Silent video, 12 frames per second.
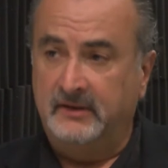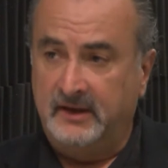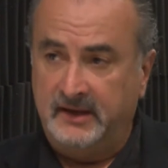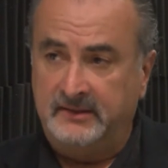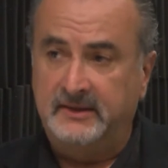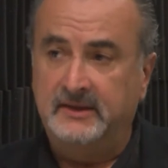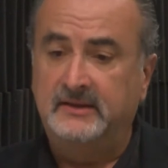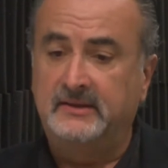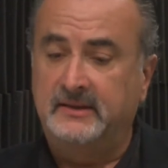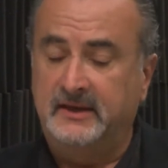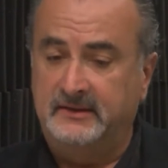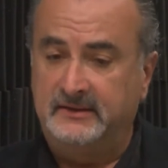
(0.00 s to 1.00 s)
I think
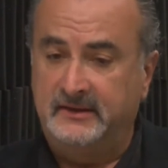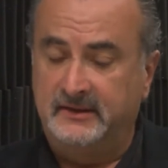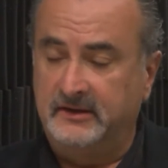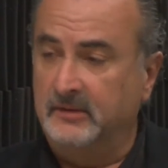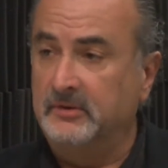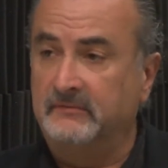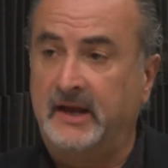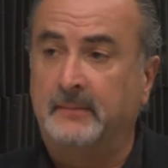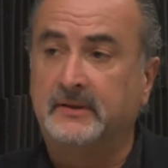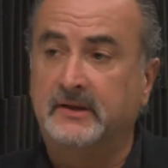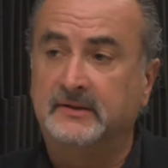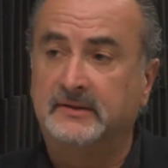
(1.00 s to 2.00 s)
that the number of
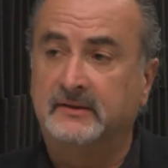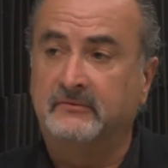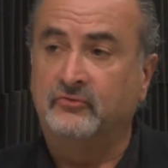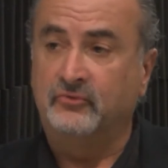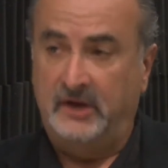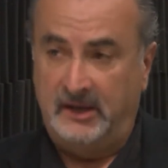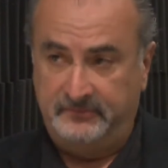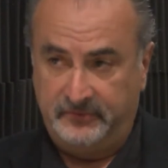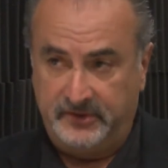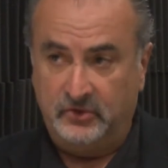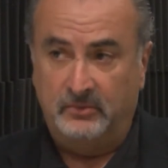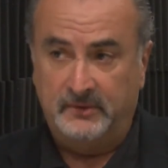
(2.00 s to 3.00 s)
applicants have dropped for
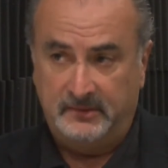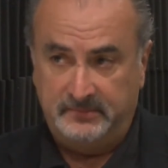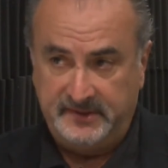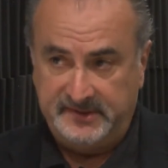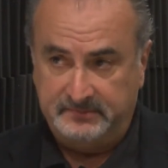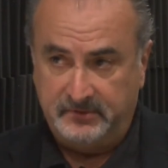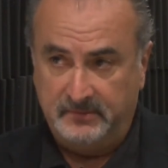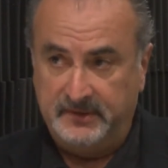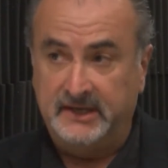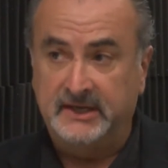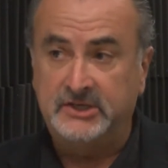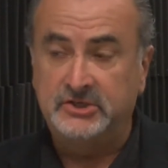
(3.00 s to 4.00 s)
the Omaha Police Department
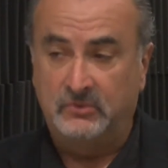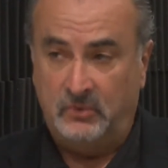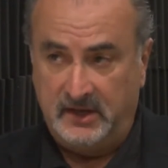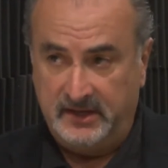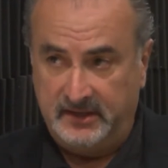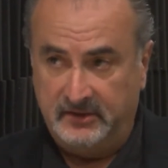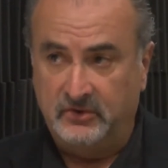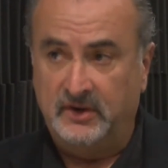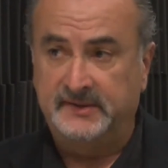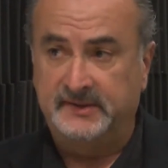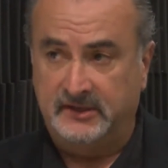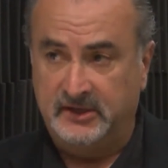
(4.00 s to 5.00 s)
and nationwide
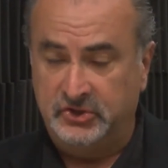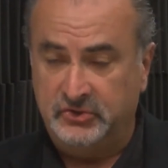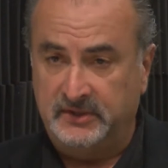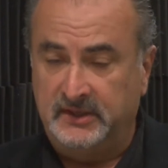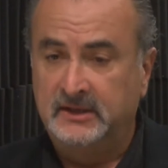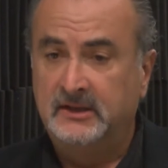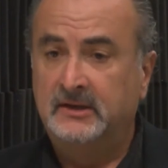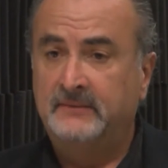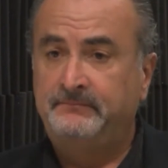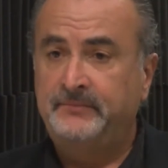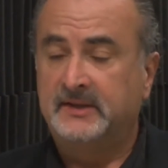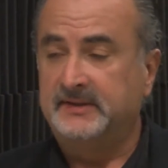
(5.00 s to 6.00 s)
across the country
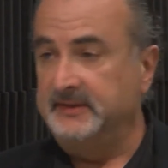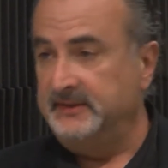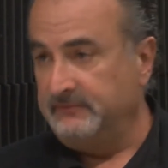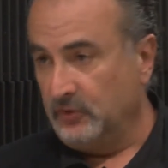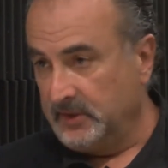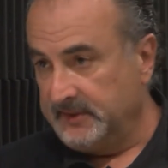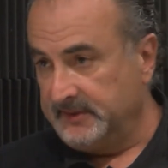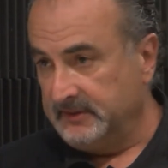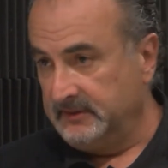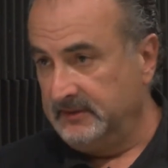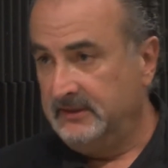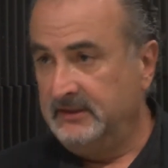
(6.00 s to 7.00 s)
since
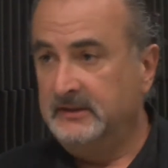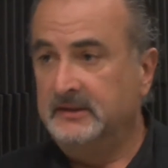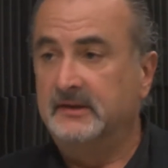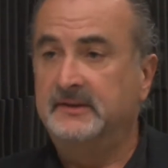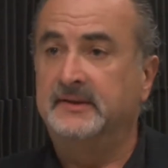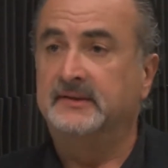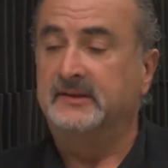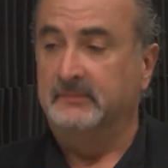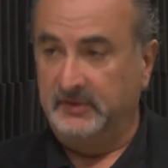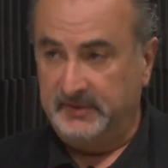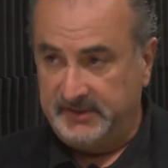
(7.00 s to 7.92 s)
Ferguson, since some other